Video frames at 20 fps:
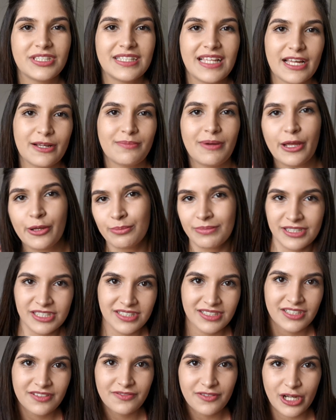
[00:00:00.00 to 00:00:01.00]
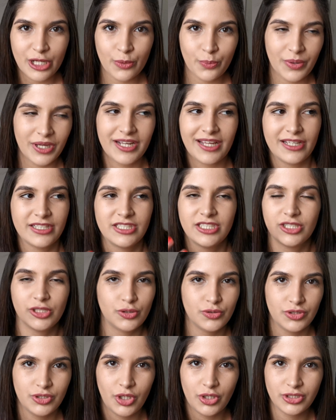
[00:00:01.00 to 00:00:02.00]
it's like my emergency frying pan. I
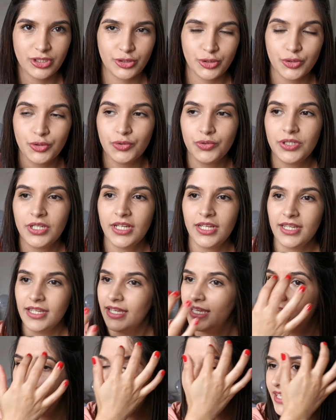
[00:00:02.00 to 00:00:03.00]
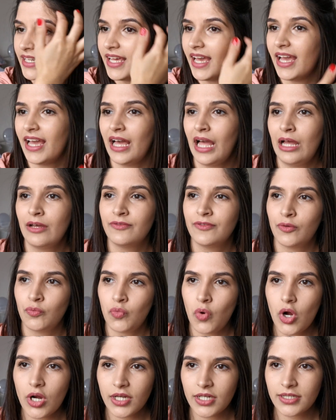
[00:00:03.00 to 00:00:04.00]
just use the other 2. and then I have a
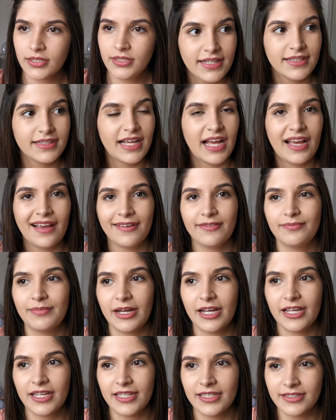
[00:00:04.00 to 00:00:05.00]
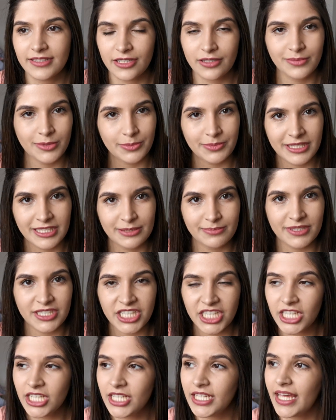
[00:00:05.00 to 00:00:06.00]
wok, and I have my Thermomix
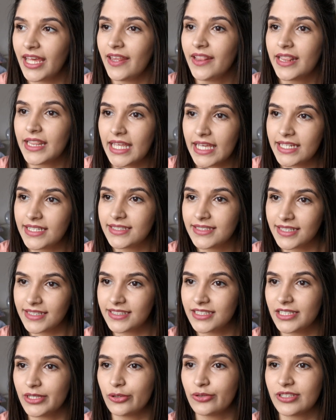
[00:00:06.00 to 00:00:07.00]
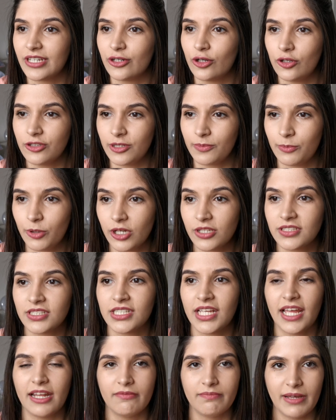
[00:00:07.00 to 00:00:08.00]
machine, and that is it. Those are all the
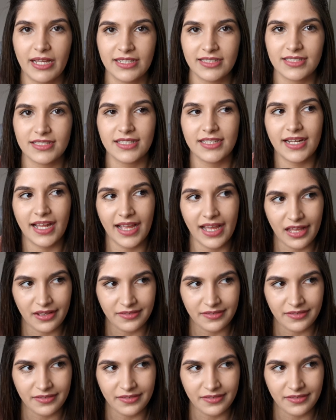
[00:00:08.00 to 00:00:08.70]
pots and pans that I